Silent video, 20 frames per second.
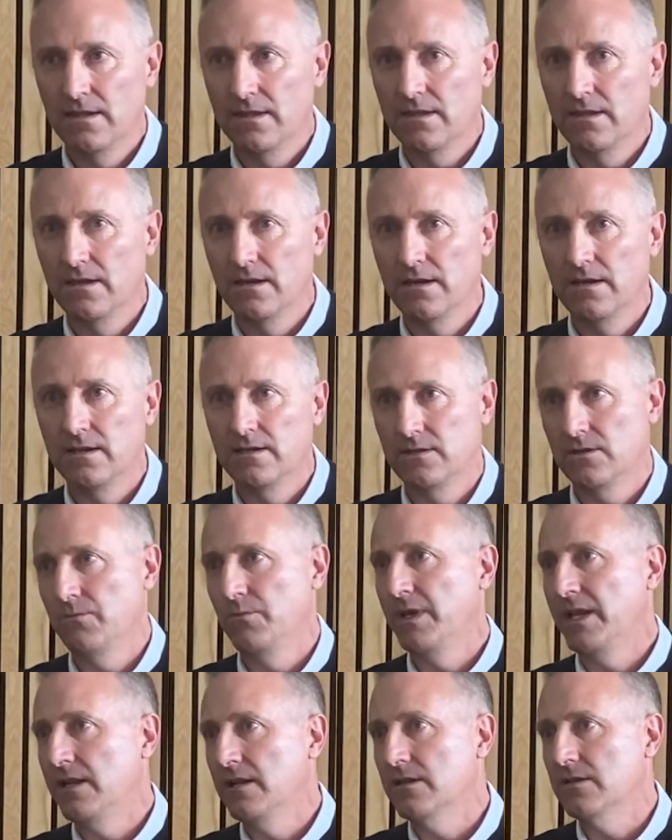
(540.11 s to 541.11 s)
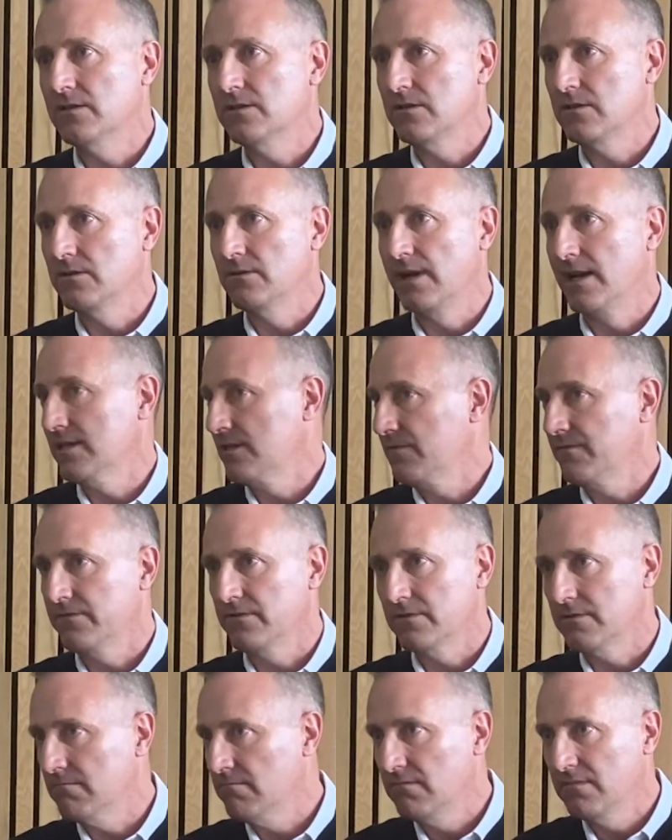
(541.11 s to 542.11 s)
that it's a weakness to ask
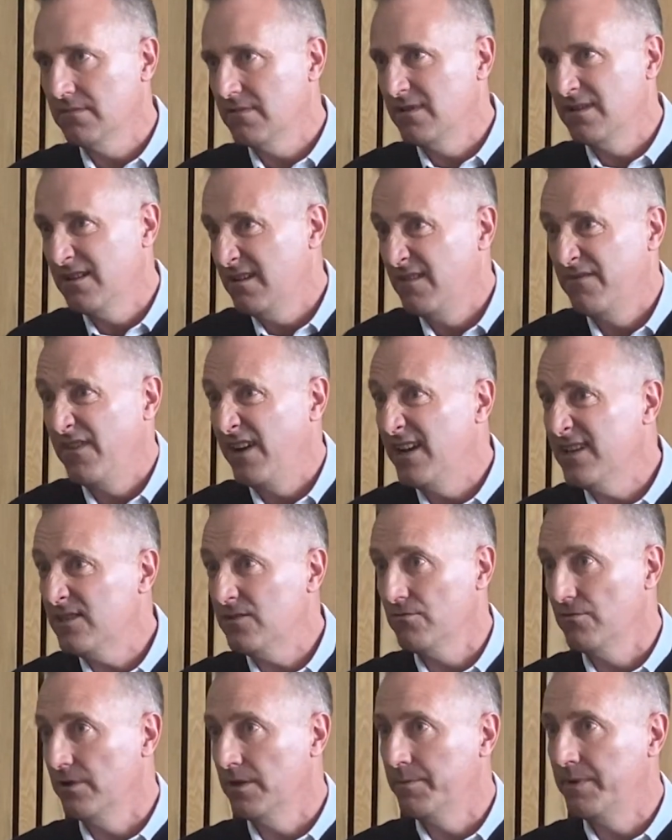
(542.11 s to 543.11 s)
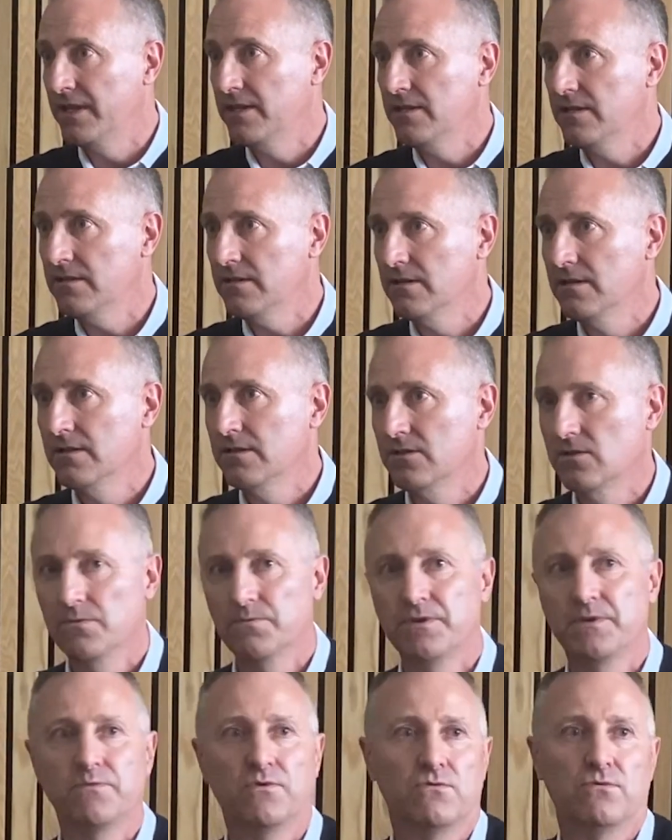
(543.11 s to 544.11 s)
for an advice or an opinion. Some
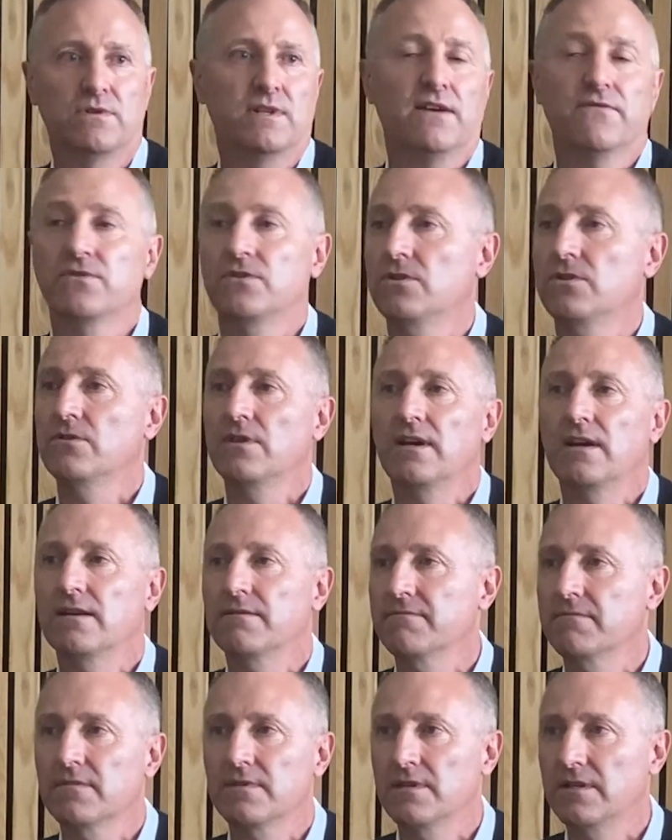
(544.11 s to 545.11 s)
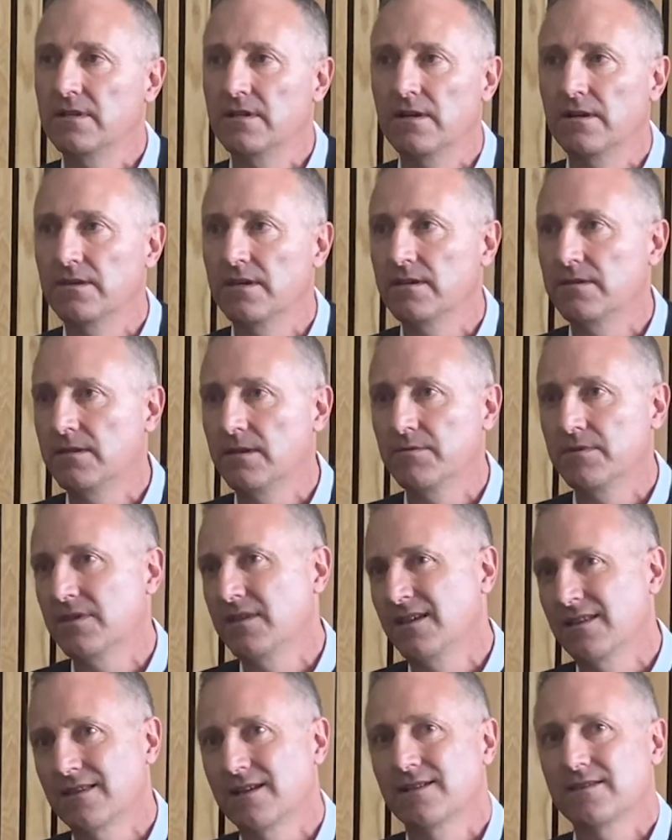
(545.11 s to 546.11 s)
people would never that. You know, they didn't
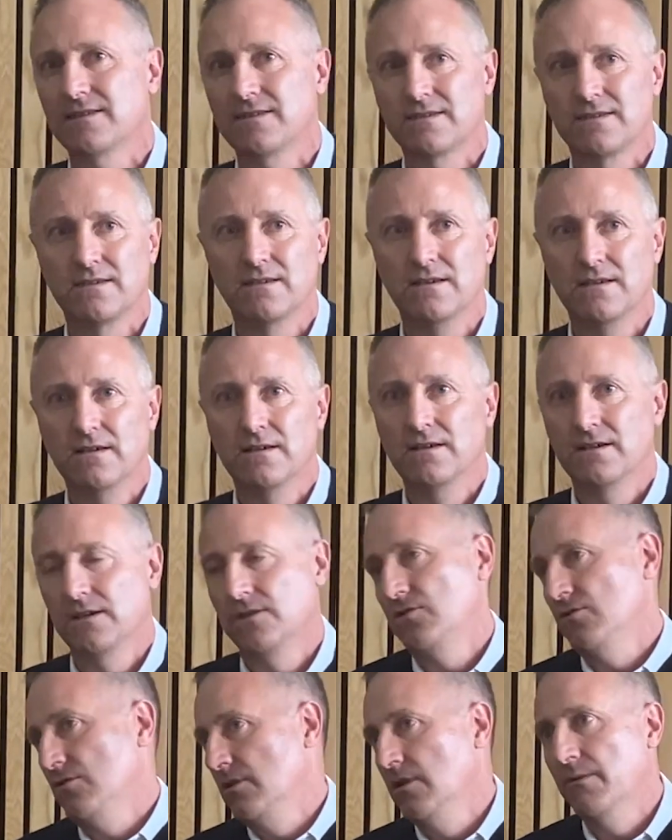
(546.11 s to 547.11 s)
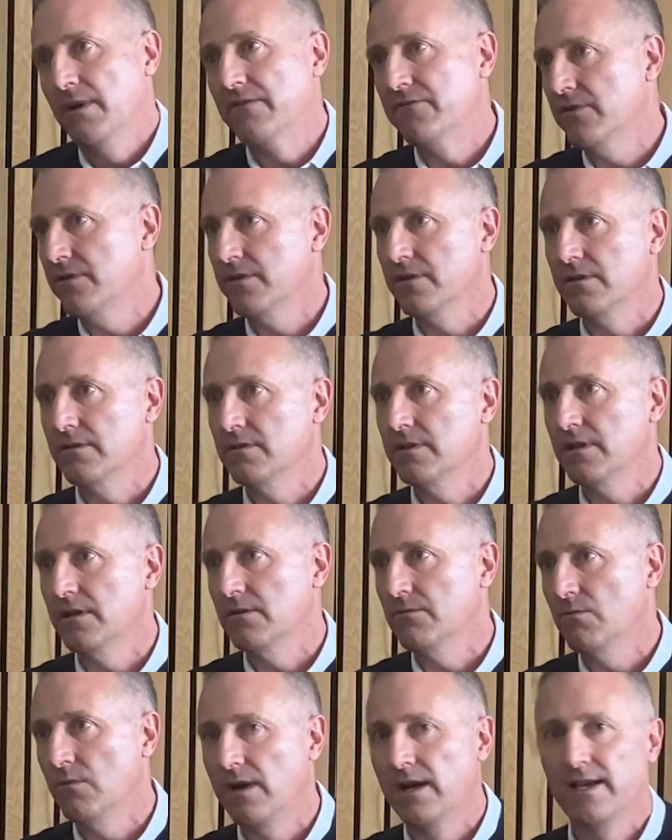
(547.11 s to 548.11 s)
think that's, I should know everything. You
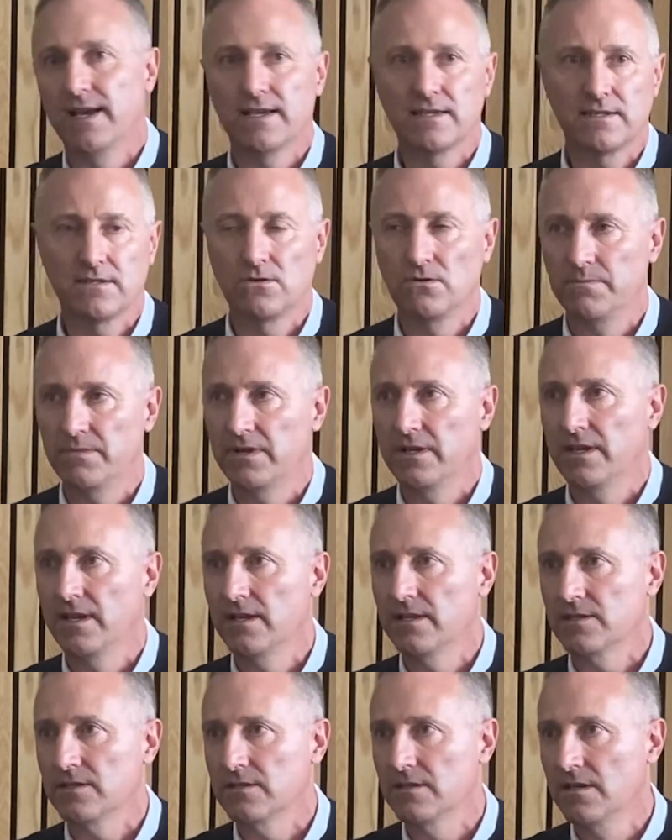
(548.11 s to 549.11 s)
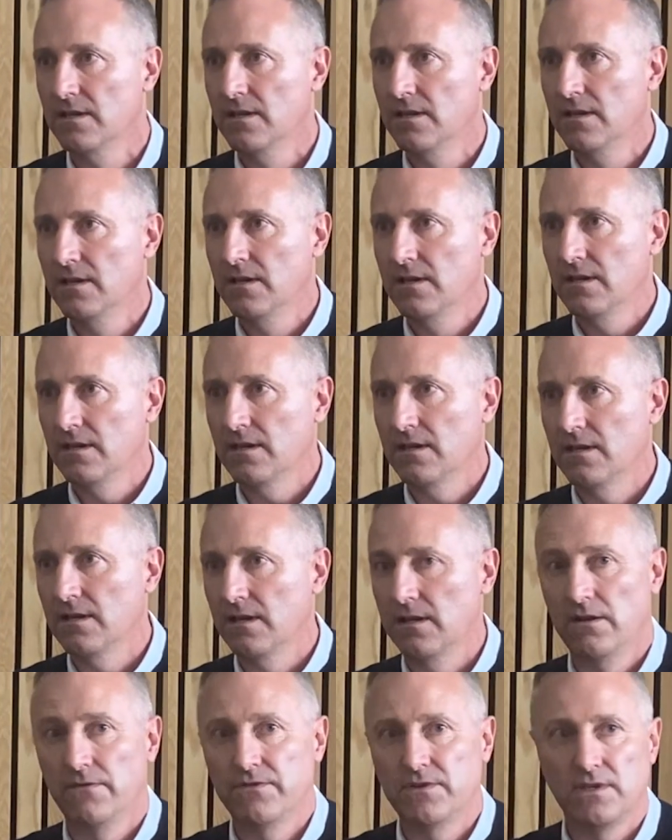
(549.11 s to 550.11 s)
know, why ask somebody else?
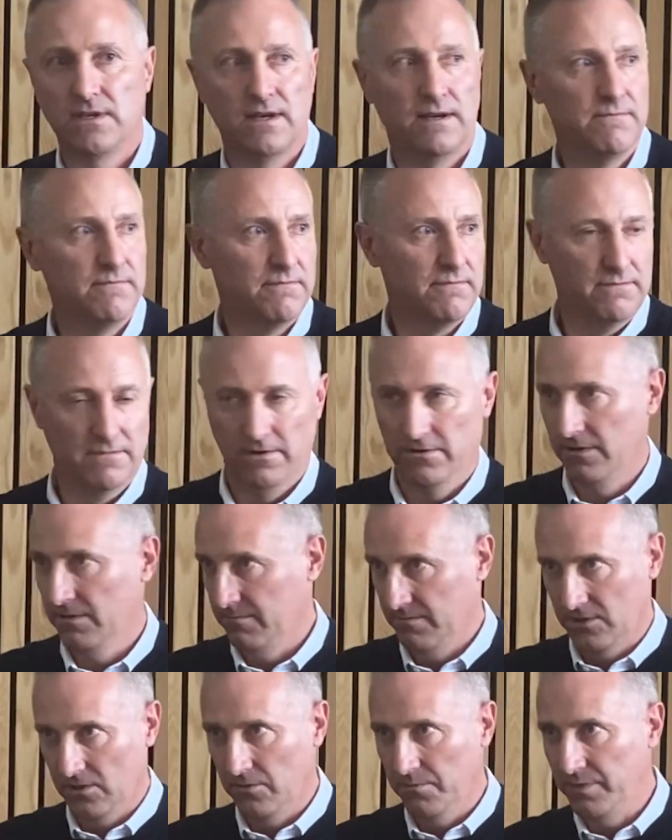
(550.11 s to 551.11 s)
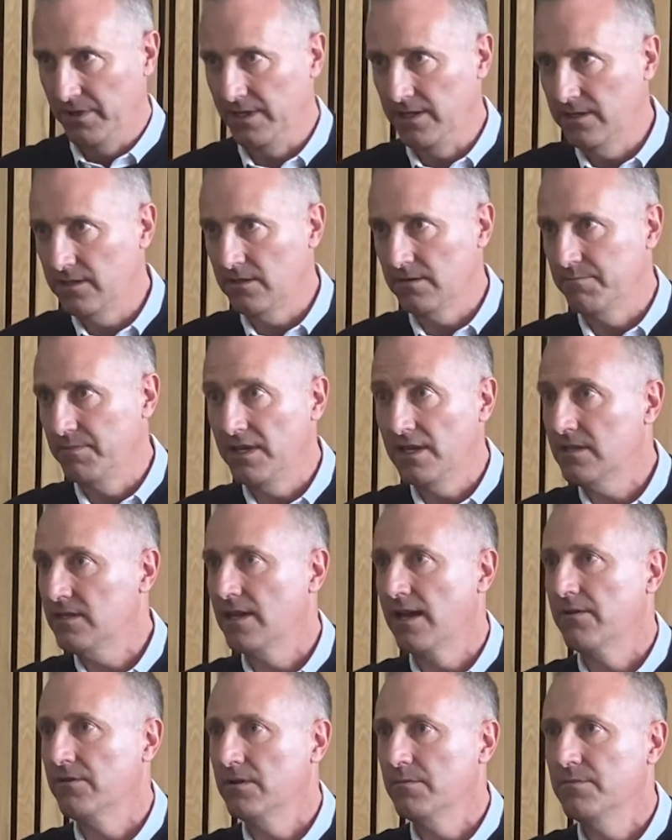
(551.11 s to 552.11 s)
And obviously I'm only too pleased to be a
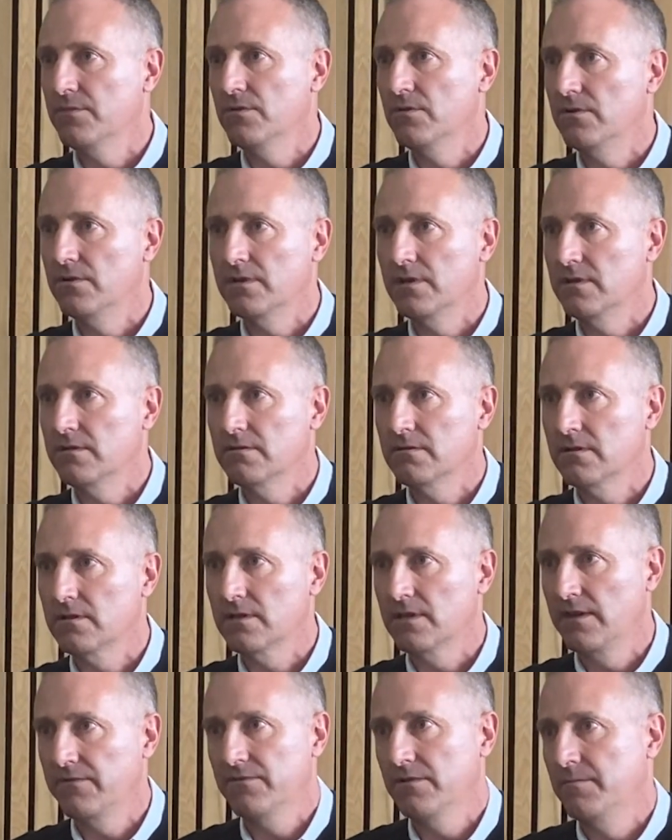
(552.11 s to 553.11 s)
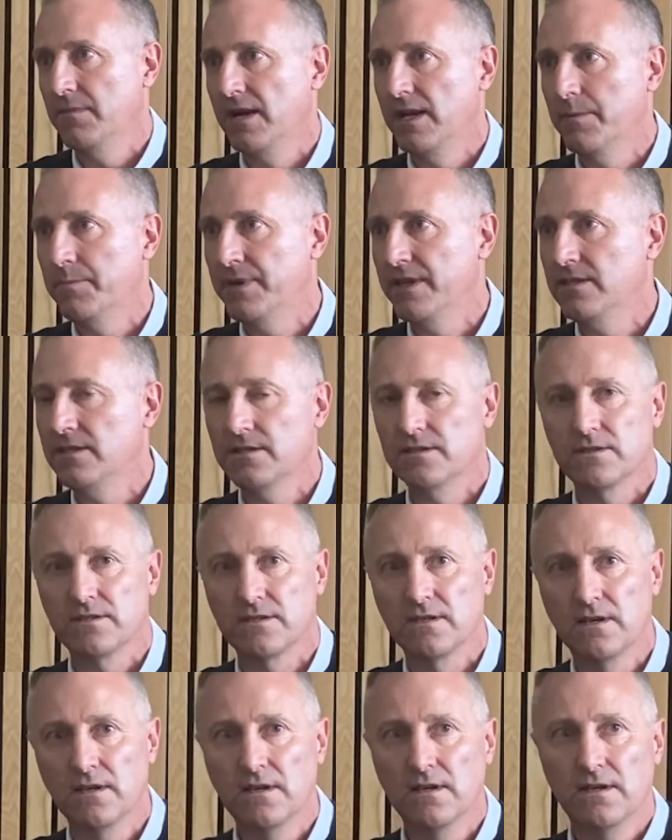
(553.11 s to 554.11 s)
sounding board and give them my
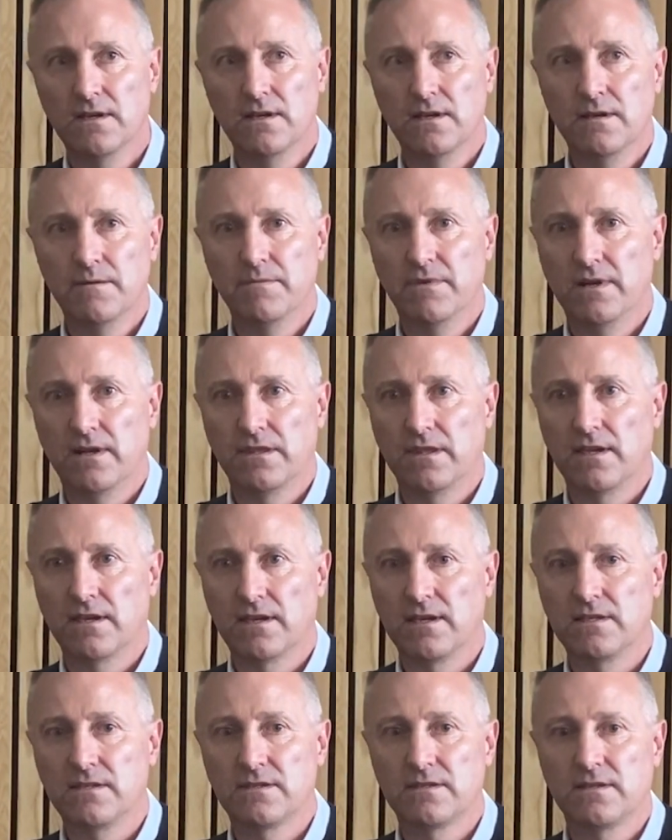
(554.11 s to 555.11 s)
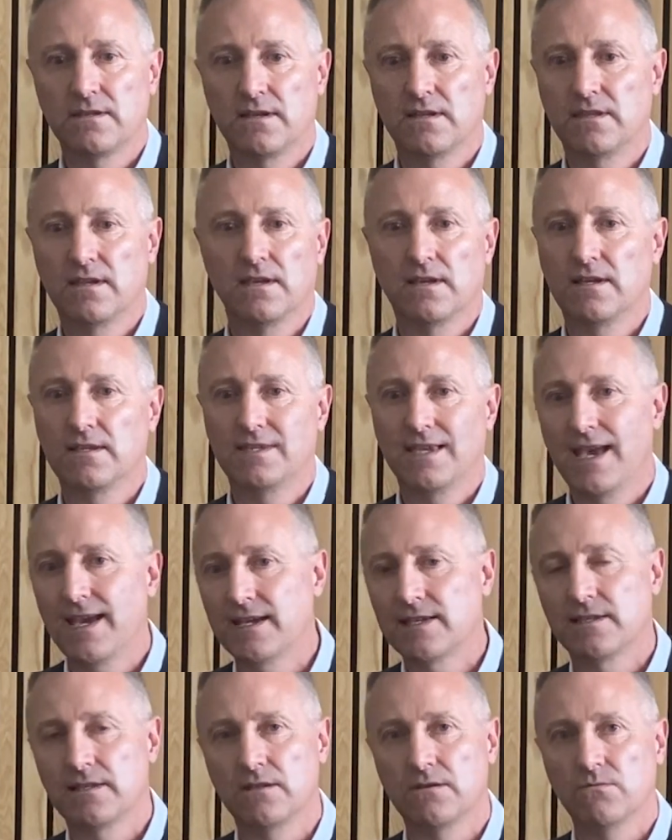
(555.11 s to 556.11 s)
opinions. But I think it's
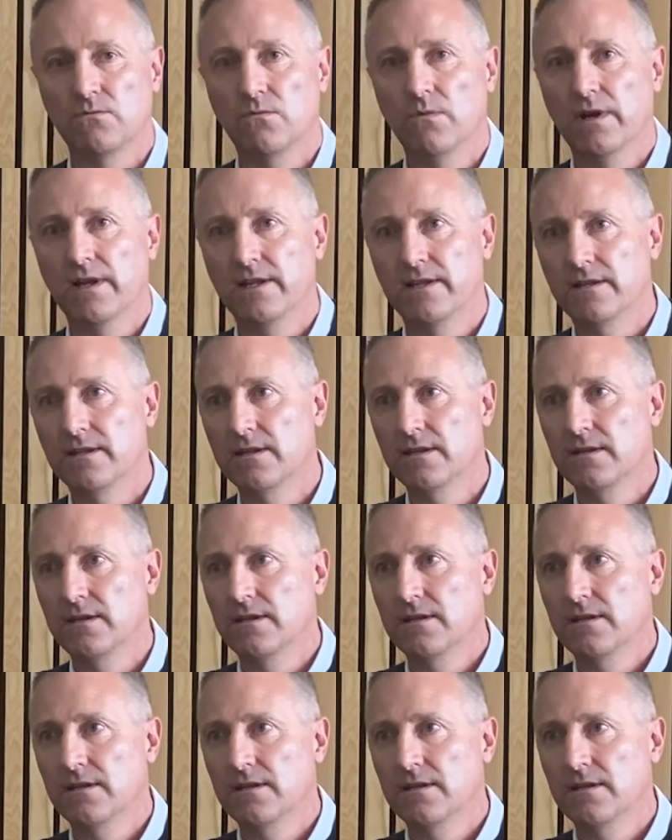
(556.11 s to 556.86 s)
excellent when